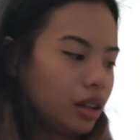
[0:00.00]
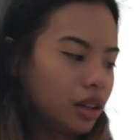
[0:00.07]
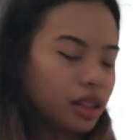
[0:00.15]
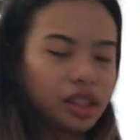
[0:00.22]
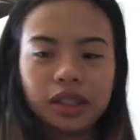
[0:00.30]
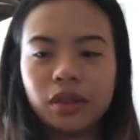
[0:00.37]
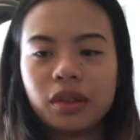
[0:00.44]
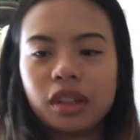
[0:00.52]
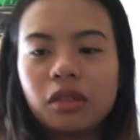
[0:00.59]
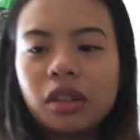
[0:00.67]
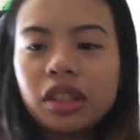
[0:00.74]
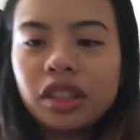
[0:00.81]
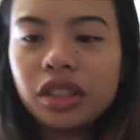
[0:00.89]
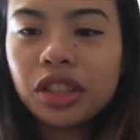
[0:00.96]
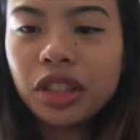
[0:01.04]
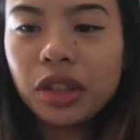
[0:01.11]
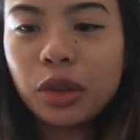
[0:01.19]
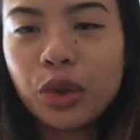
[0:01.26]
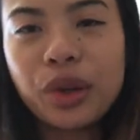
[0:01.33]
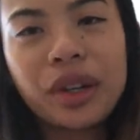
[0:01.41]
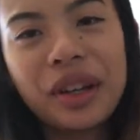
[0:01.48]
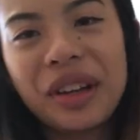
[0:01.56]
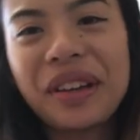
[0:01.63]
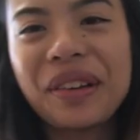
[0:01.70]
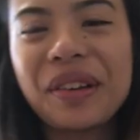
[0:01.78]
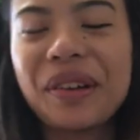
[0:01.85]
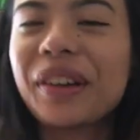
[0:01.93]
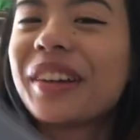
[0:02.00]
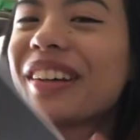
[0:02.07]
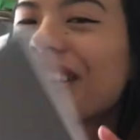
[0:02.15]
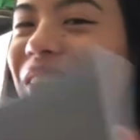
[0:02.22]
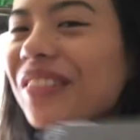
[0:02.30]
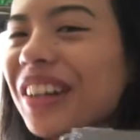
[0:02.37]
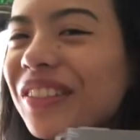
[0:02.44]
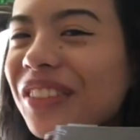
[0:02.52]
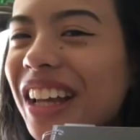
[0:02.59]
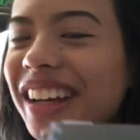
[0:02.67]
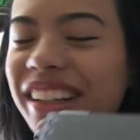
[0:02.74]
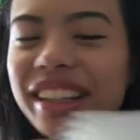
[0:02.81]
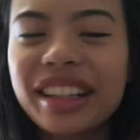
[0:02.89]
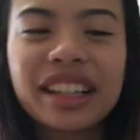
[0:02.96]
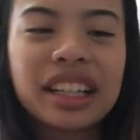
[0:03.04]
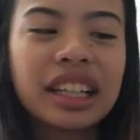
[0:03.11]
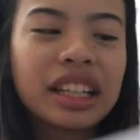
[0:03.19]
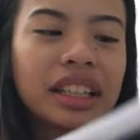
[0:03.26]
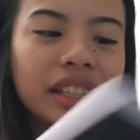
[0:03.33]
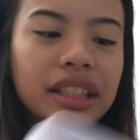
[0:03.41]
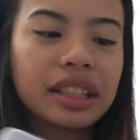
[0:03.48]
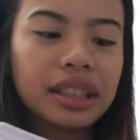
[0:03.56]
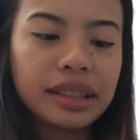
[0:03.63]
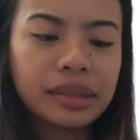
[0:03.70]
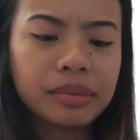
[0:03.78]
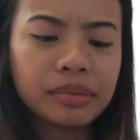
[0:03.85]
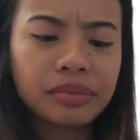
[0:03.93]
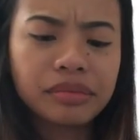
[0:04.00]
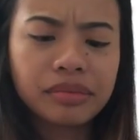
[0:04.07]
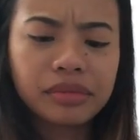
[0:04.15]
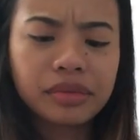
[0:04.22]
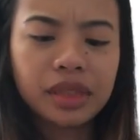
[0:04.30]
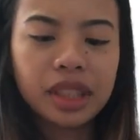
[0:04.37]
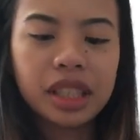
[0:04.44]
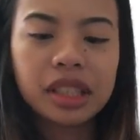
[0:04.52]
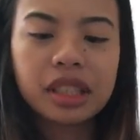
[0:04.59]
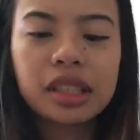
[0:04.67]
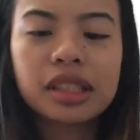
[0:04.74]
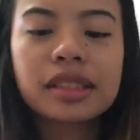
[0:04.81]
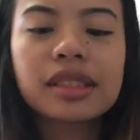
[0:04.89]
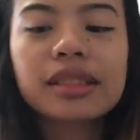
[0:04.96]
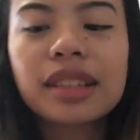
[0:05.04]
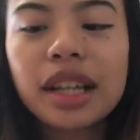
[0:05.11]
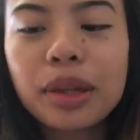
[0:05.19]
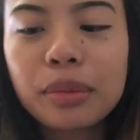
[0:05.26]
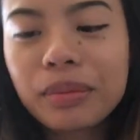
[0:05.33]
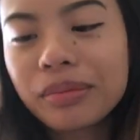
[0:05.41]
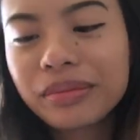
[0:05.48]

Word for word: Also, I want to show my planner. Um, this is, I,